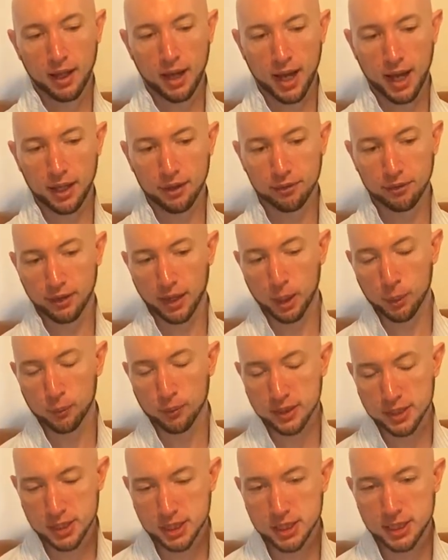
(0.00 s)
And they
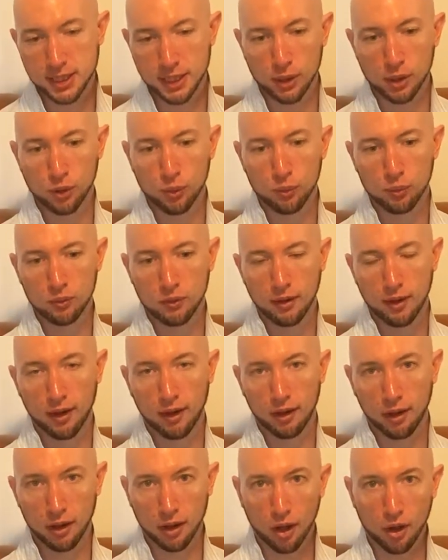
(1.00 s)
would still
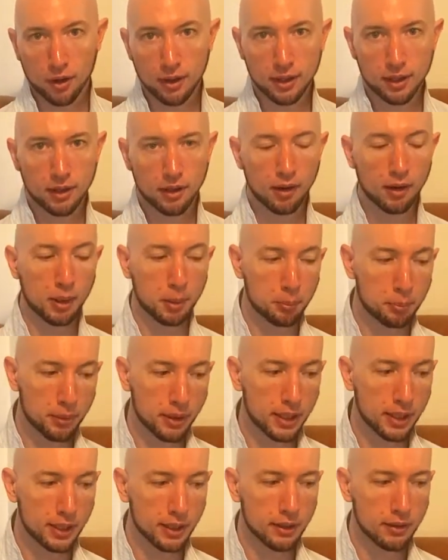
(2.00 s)
likely
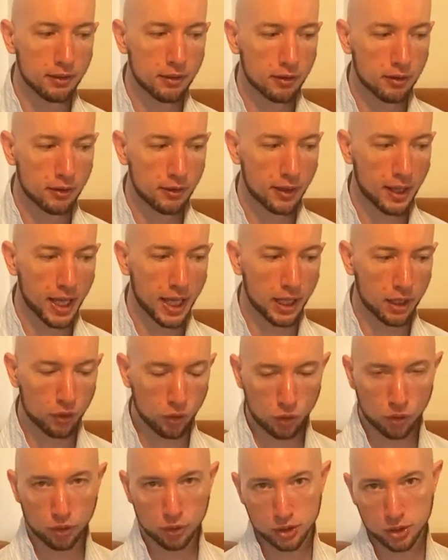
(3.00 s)
be in a
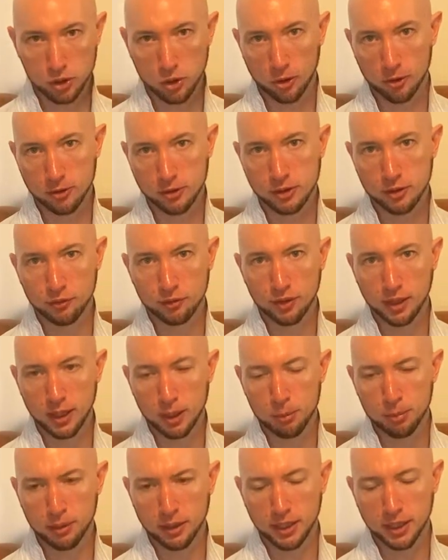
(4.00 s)
good chance of
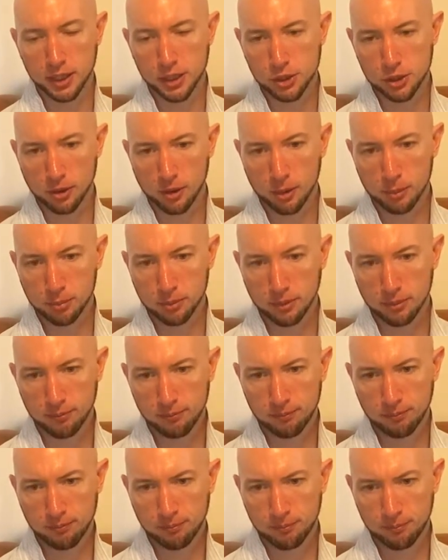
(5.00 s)
keeping their job.
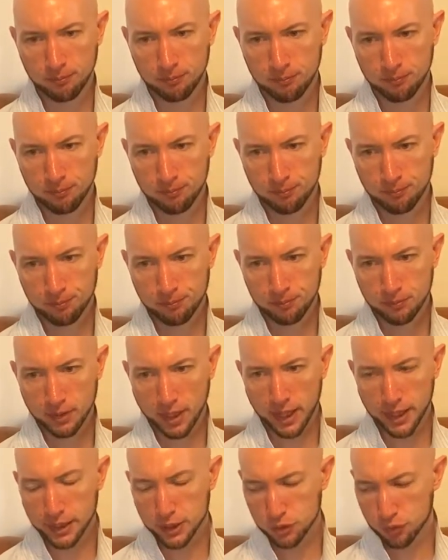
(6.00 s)

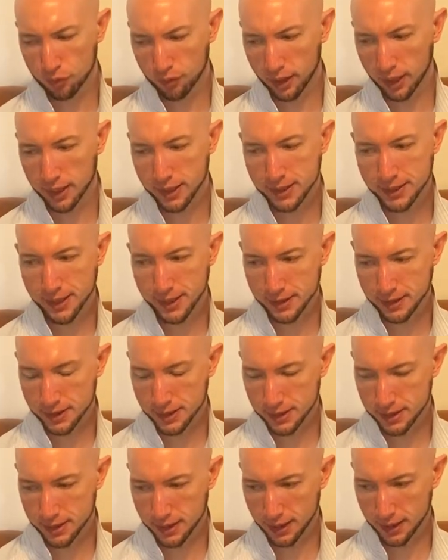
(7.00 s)
And it's really sad
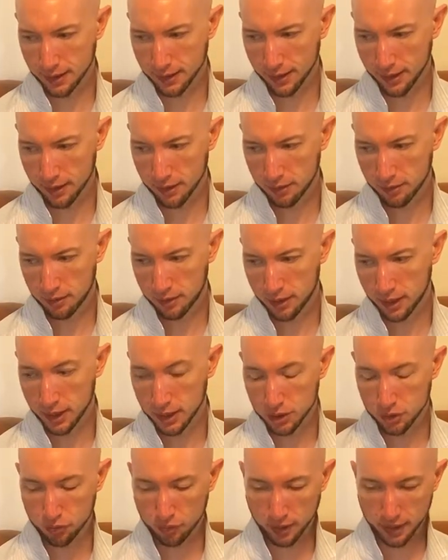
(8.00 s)
to see that.
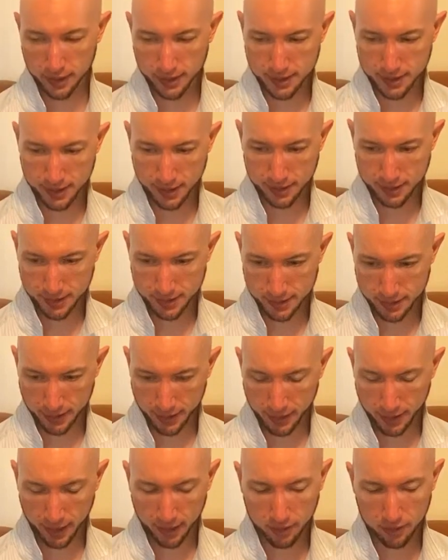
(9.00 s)
It's really sad to see
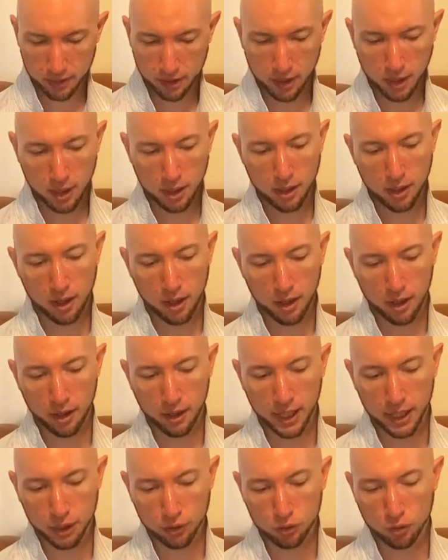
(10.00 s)
that
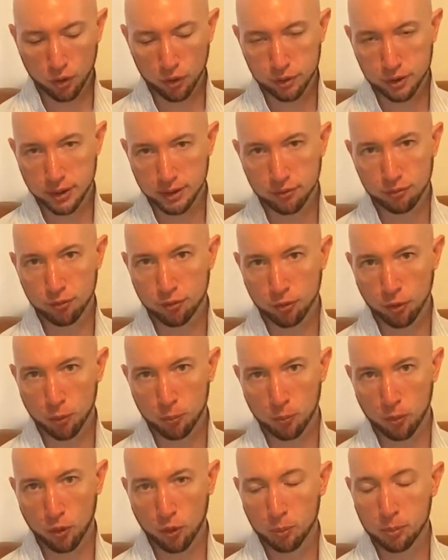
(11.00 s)
encroaching
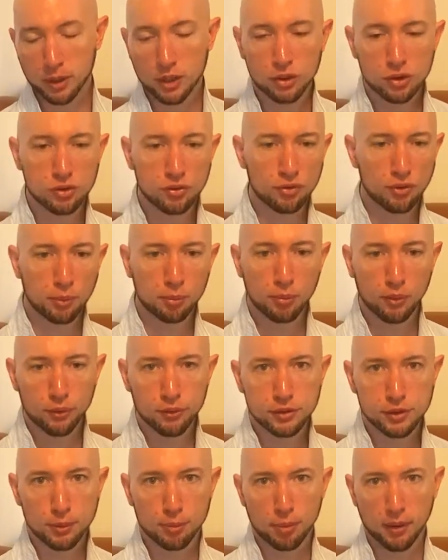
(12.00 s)
football, because
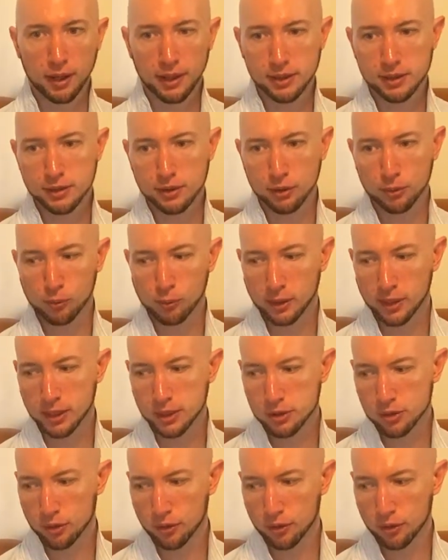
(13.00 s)
football's the place that we